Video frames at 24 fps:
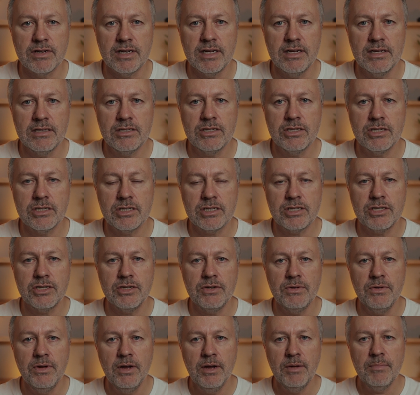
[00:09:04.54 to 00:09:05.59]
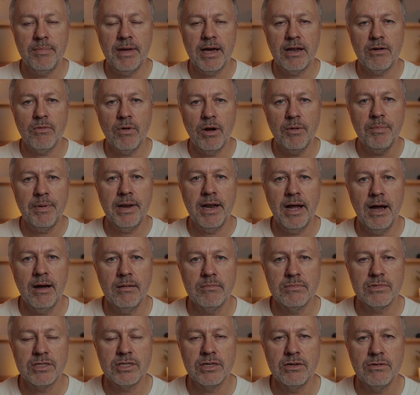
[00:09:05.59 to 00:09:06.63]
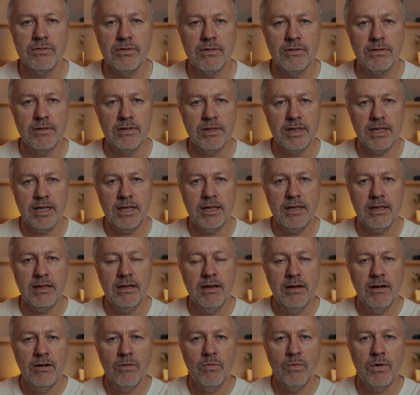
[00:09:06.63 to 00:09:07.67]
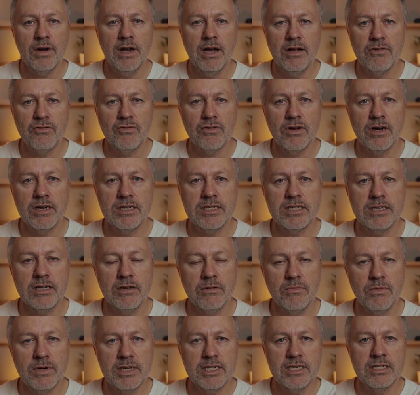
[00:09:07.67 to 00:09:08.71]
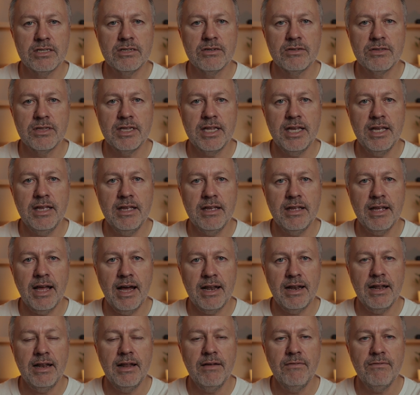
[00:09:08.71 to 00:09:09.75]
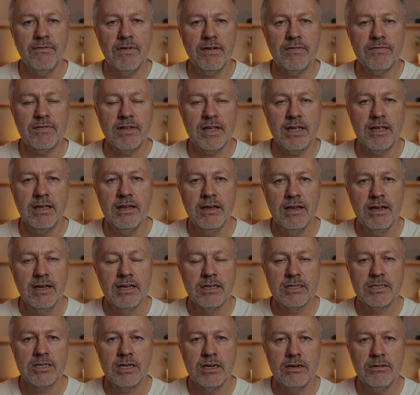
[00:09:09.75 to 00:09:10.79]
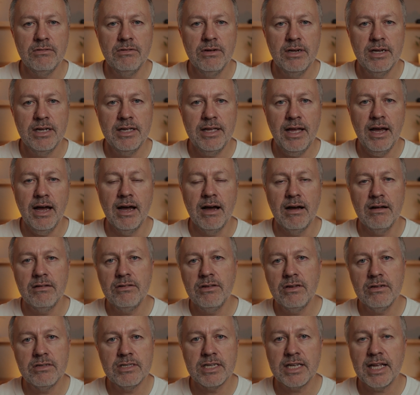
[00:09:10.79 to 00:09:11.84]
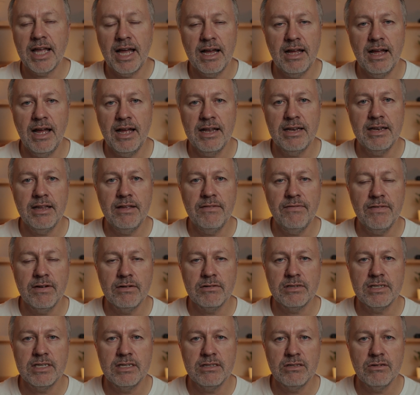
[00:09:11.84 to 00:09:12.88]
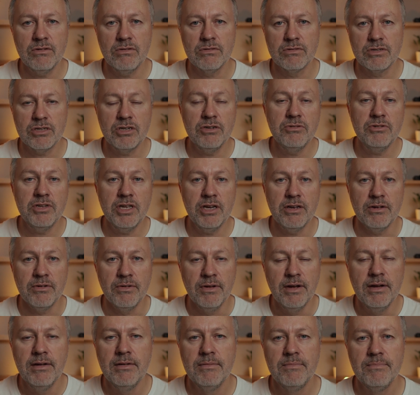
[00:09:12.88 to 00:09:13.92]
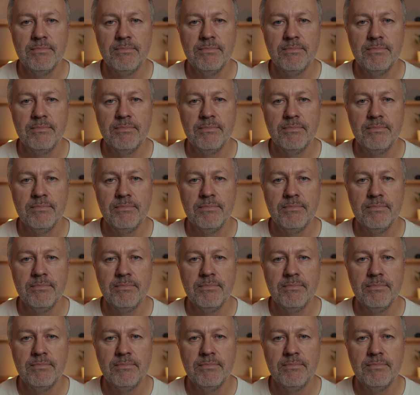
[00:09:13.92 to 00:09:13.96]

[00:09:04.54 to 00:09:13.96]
on it just to be able to open up to the 100 ISO, which is on the Canon M50. So yeah, using ND filters indoors, who knew?